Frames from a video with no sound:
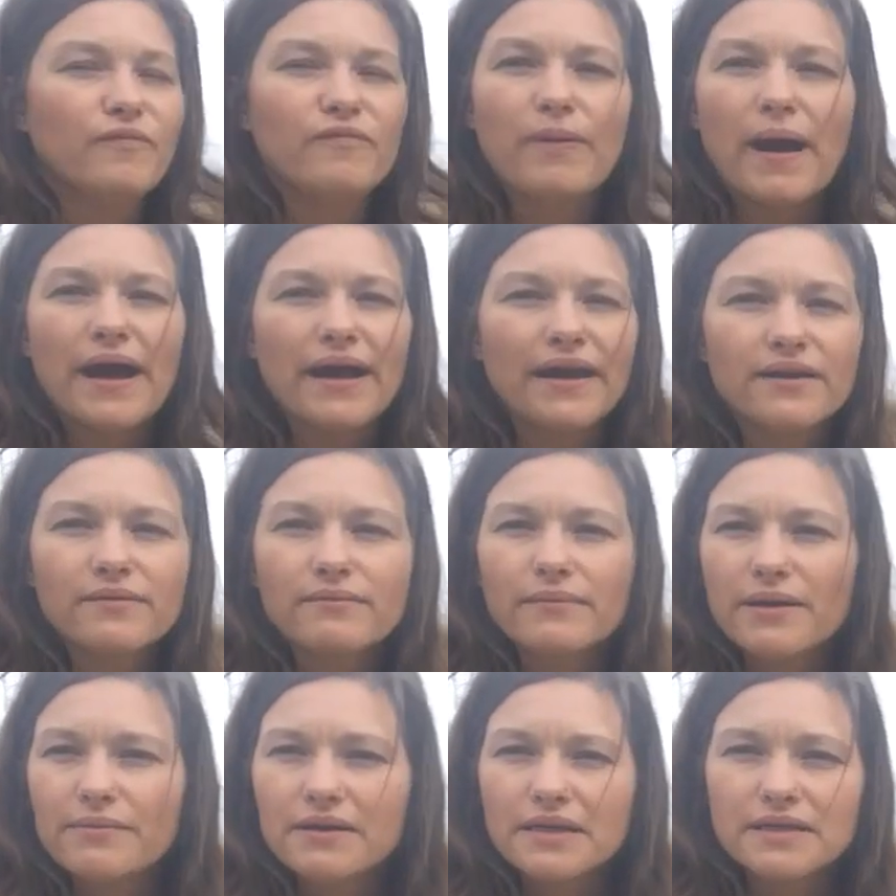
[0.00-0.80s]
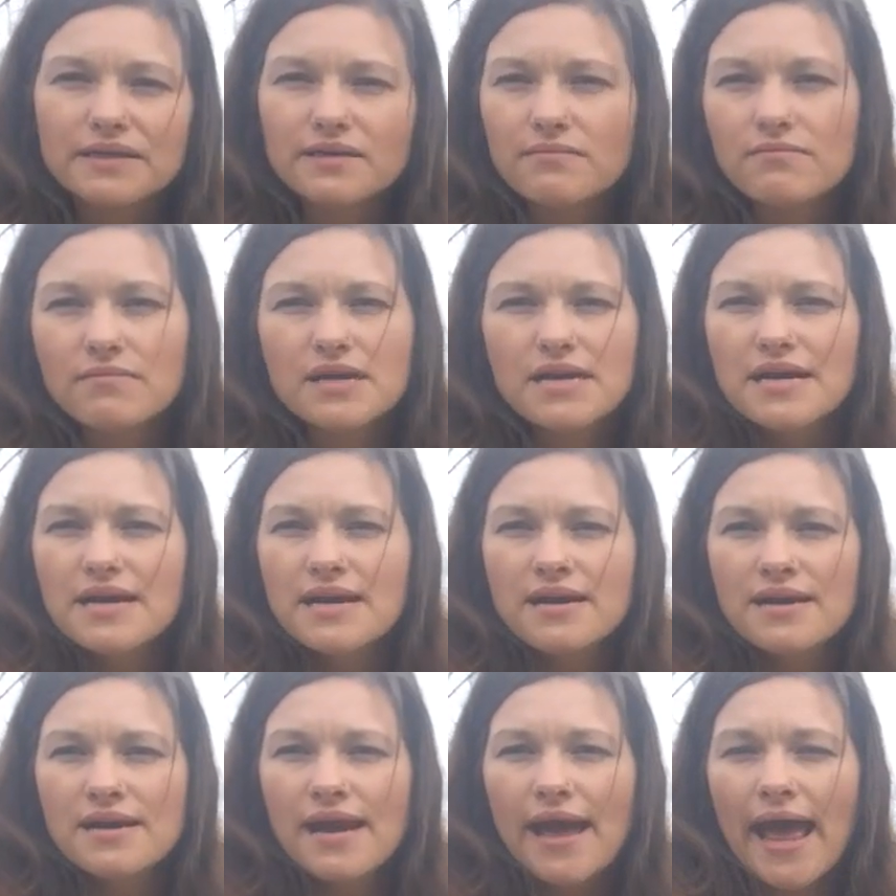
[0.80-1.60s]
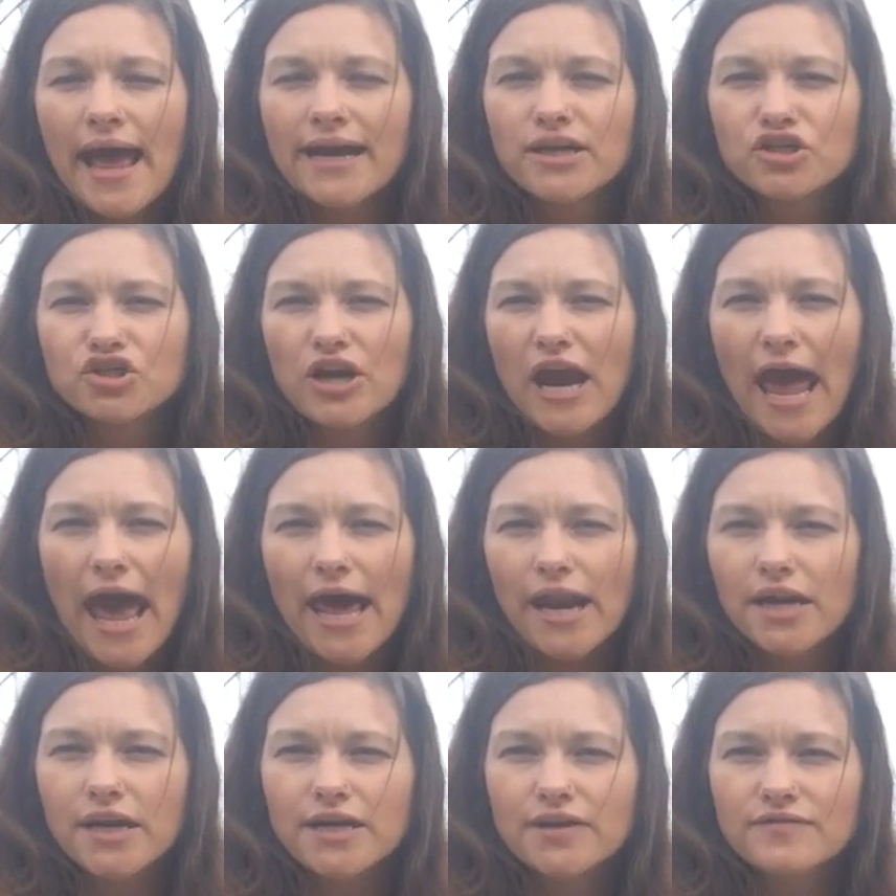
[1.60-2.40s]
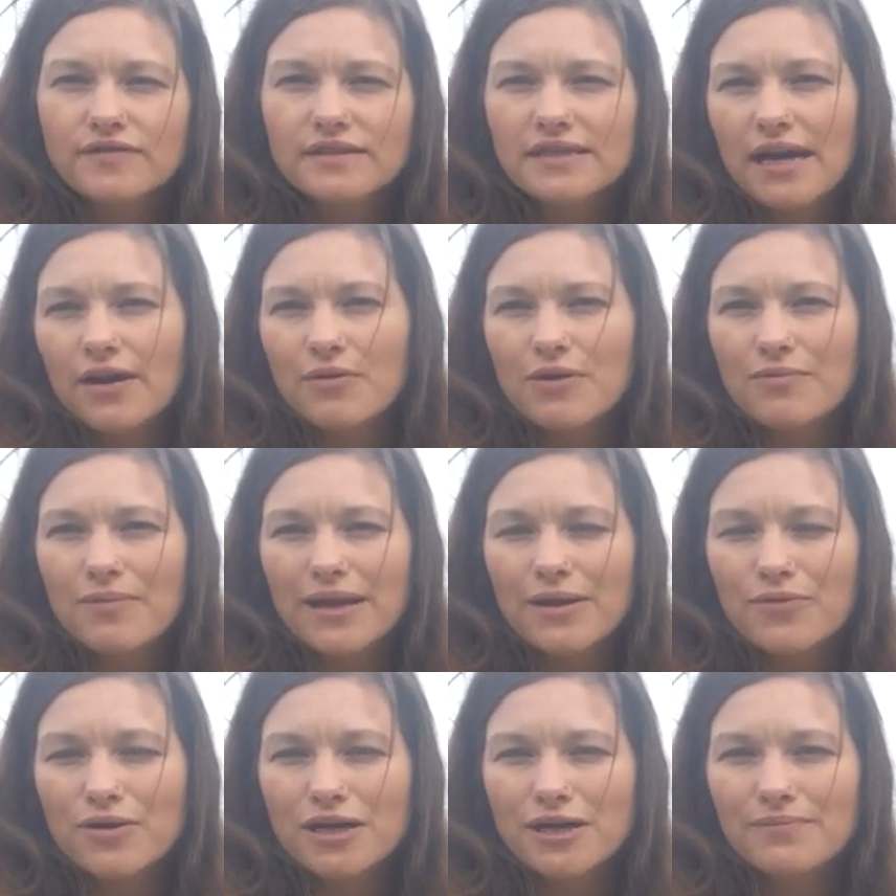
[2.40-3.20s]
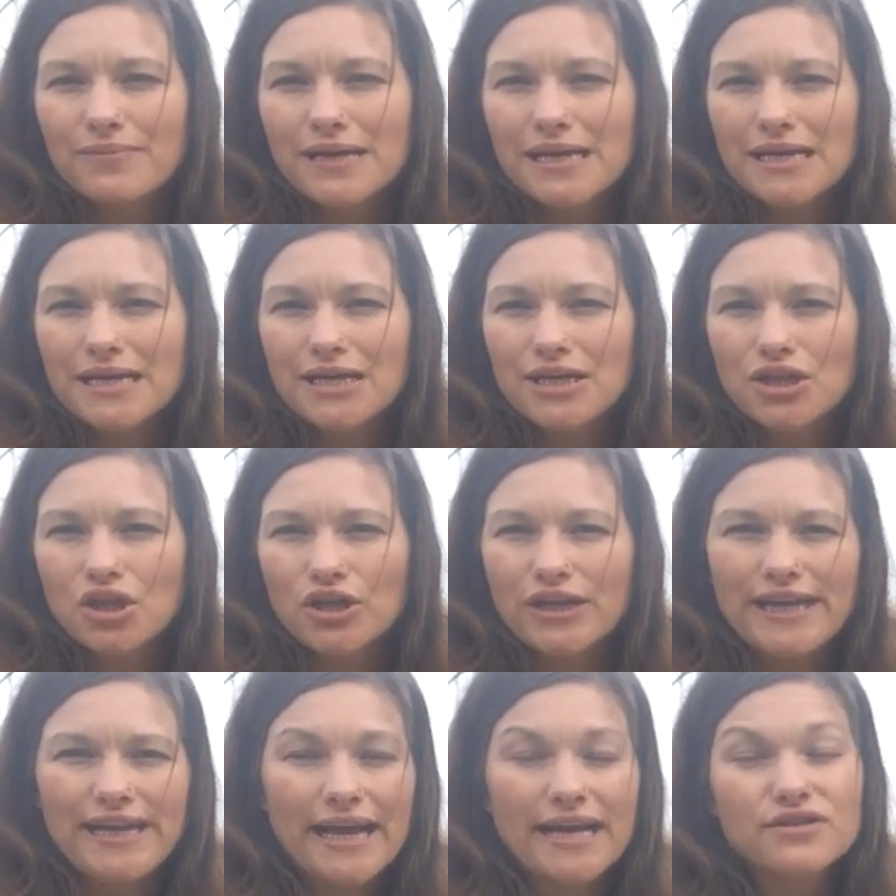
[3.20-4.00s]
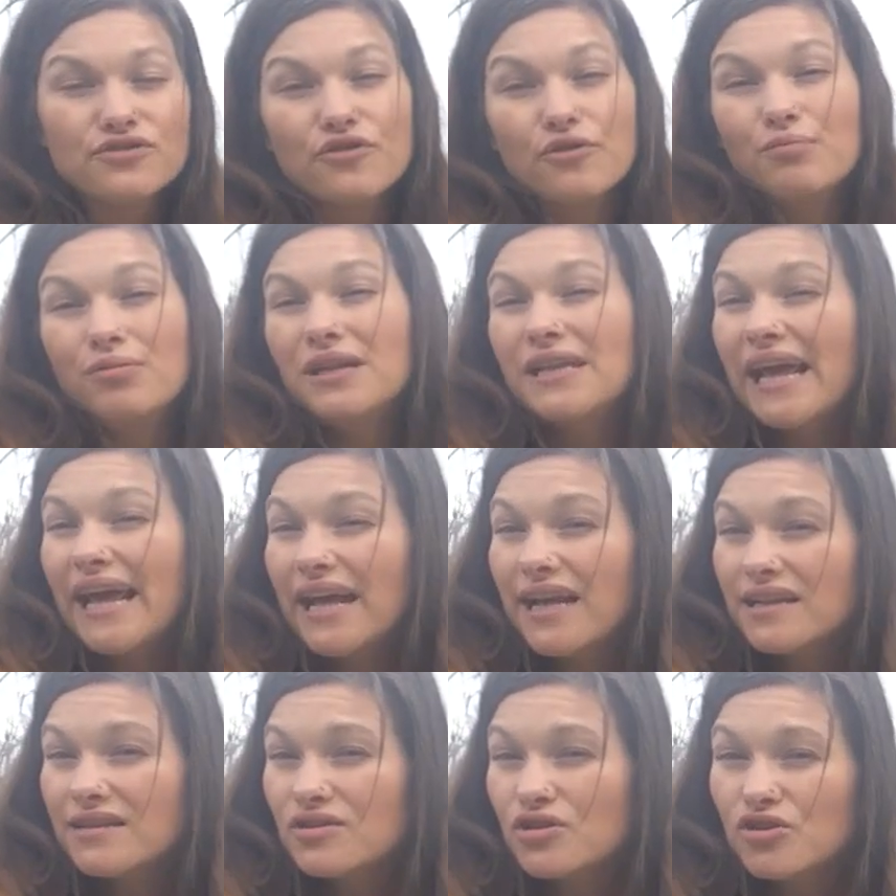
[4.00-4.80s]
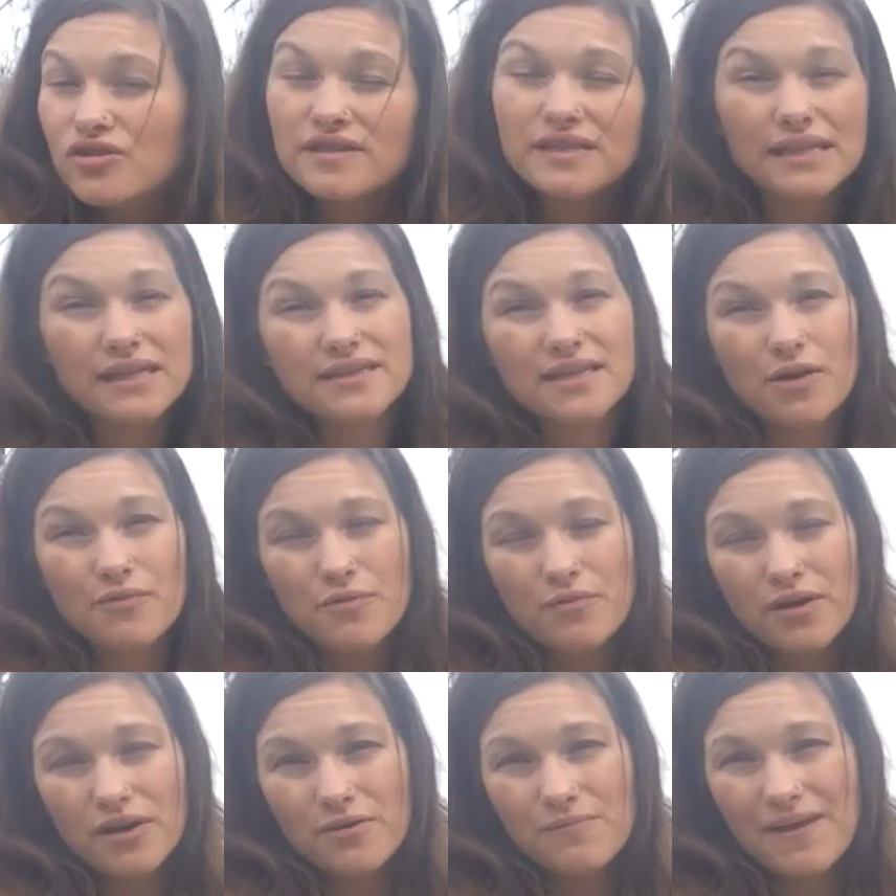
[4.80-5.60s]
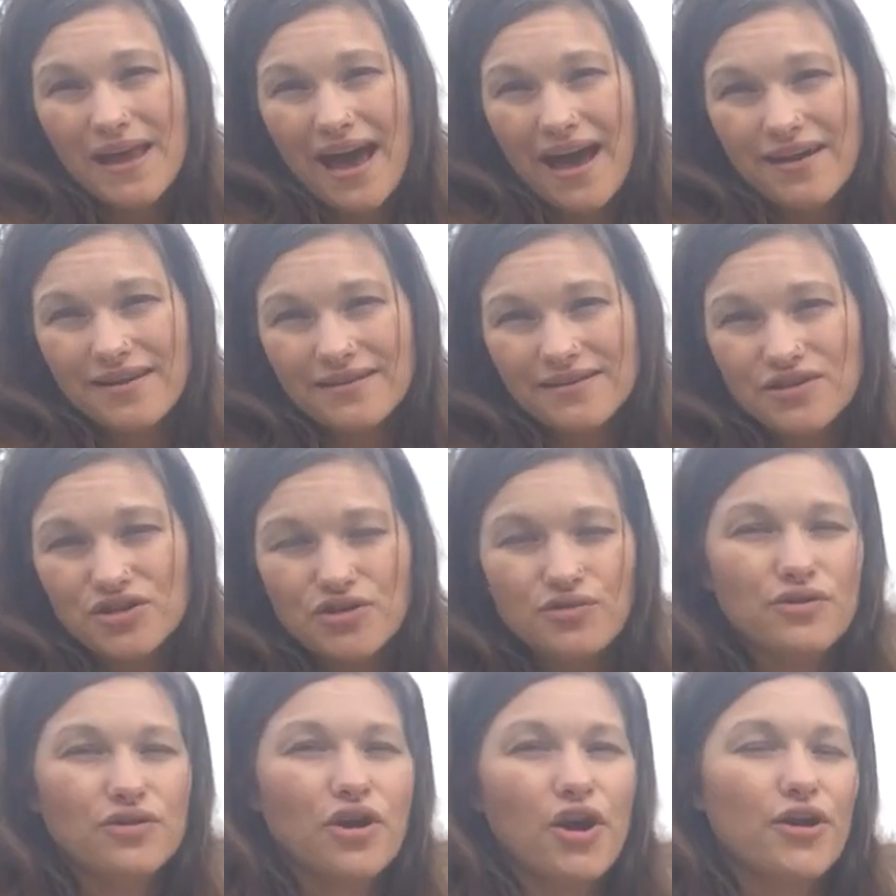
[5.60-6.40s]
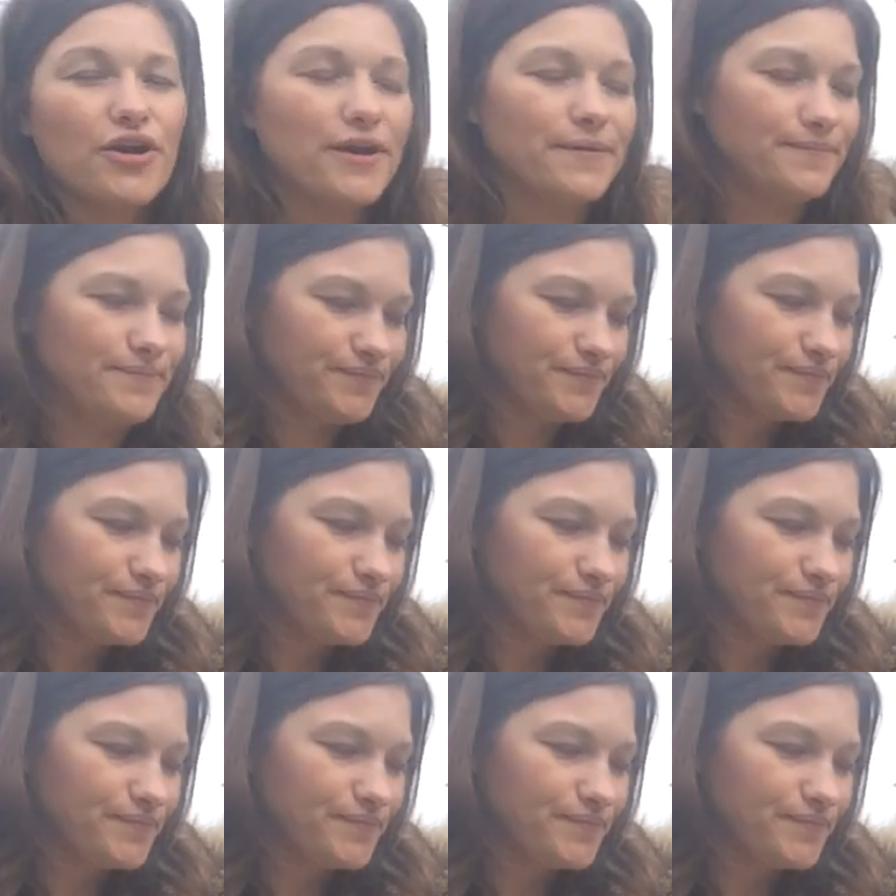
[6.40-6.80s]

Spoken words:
buying maybe some extra additives that we might want to be looking at, so the plants or seeds that we want to be adding to the garden.